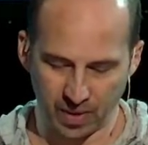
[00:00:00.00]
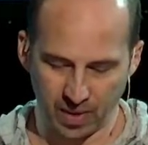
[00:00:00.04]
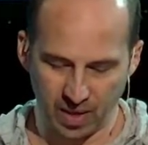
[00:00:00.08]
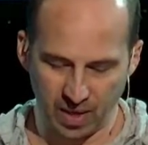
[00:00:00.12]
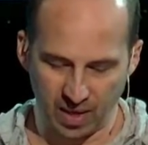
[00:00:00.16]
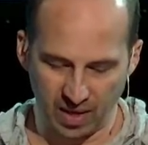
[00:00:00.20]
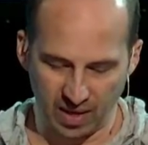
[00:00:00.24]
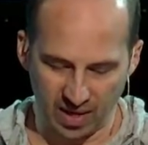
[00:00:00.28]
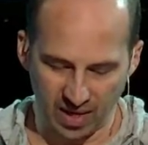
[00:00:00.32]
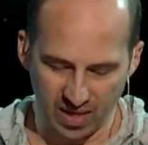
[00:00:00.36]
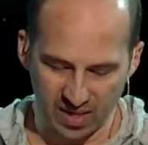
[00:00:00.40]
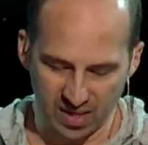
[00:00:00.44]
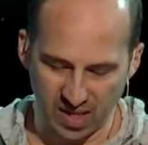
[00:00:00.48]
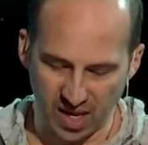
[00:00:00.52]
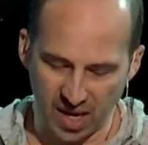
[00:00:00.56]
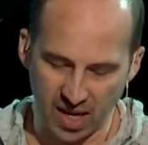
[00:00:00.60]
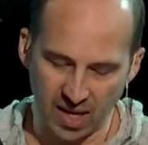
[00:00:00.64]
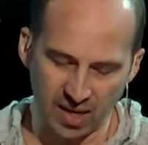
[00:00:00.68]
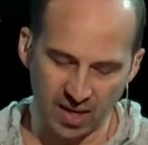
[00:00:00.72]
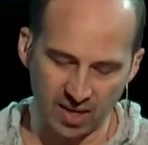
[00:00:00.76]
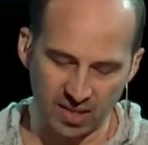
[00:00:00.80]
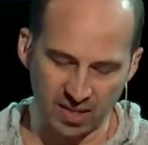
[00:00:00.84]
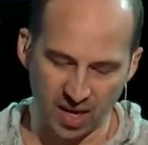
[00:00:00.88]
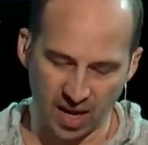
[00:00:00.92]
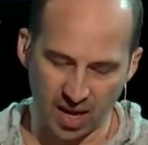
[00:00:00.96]
In his day
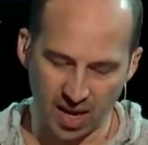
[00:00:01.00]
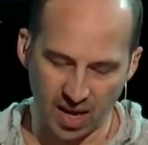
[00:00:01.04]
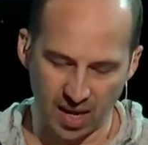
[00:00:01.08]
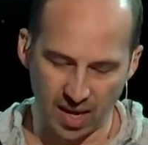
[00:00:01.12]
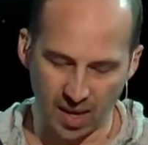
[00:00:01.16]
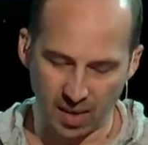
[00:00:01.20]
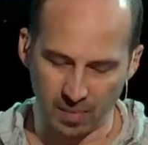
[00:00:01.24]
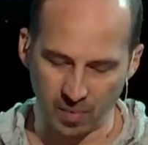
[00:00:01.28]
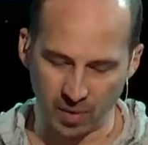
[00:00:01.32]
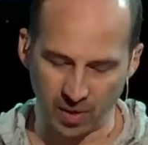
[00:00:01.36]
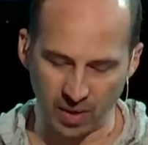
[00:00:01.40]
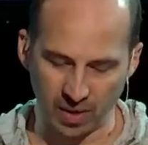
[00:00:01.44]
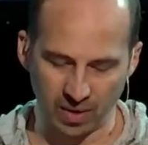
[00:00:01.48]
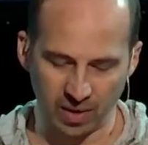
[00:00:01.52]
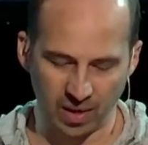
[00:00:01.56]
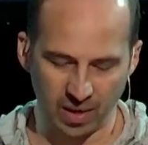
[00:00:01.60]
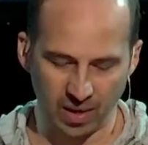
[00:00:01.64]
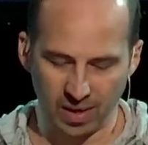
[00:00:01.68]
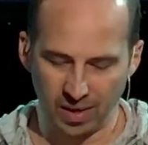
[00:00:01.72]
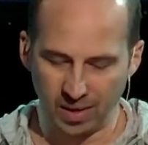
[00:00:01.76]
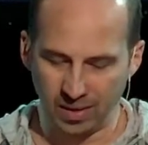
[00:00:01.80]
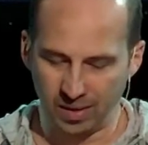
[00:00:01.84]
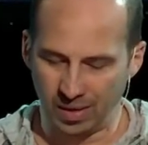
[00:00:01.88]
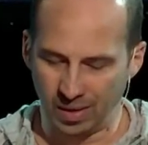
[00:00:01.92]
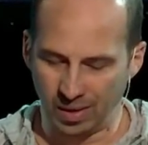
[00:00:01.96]
and a time when,
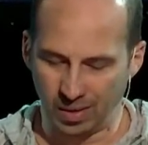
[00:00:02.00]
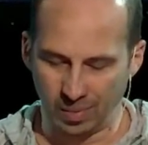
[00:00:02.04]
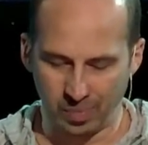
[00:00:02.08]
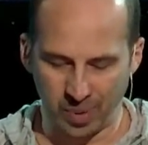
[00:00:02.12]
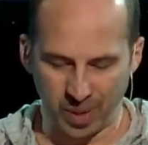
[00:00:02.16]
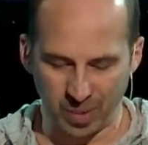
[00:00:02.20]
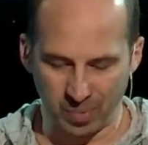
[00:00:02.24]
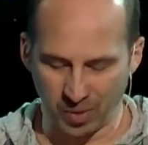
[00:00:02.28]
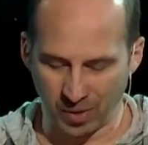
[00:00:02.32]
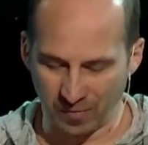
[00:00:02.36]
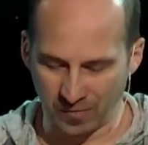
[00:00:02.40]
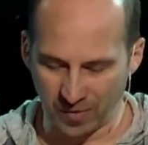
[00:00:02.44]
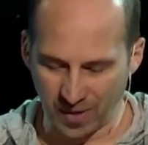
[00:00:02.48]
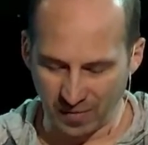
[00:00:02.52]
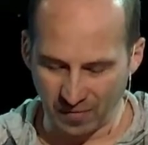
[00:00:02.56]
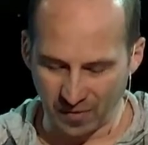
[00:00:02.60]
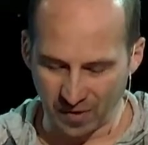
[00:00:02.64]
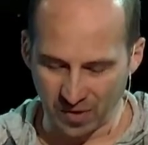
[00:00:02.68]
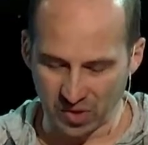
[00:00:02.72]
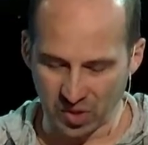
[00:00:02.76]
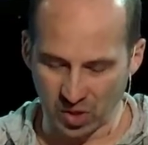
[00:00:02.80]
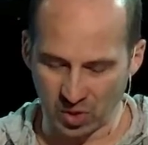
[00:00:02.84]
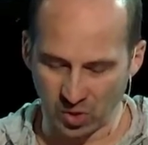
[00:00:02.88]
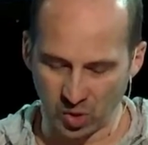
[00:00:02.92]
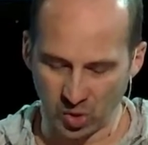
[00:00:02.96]
you know, people of
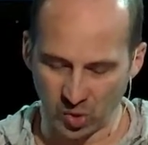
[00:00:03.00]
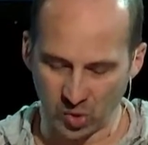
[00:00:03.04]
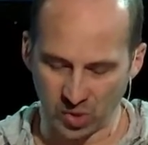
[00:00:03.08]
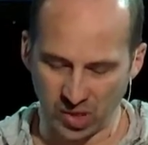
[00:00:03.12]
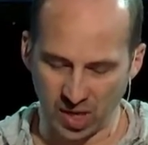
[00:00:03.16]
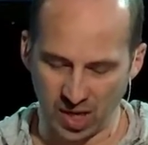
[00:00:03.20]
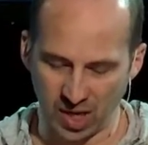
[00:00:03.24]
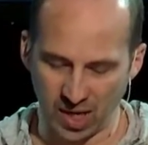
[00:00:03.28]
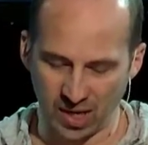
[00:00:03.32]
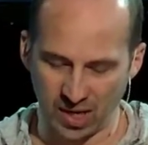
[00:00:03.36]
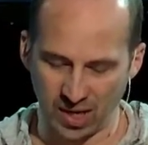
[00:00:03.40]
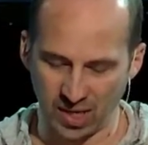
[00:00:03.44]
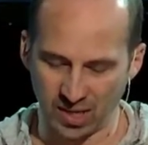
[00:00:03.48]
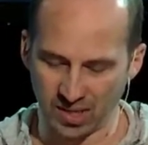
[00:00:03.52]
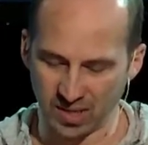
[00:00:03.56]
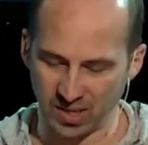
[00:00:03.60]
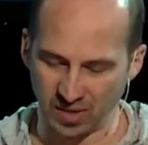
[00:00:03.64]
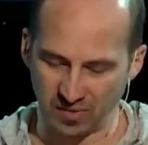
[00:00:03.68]
different social standings,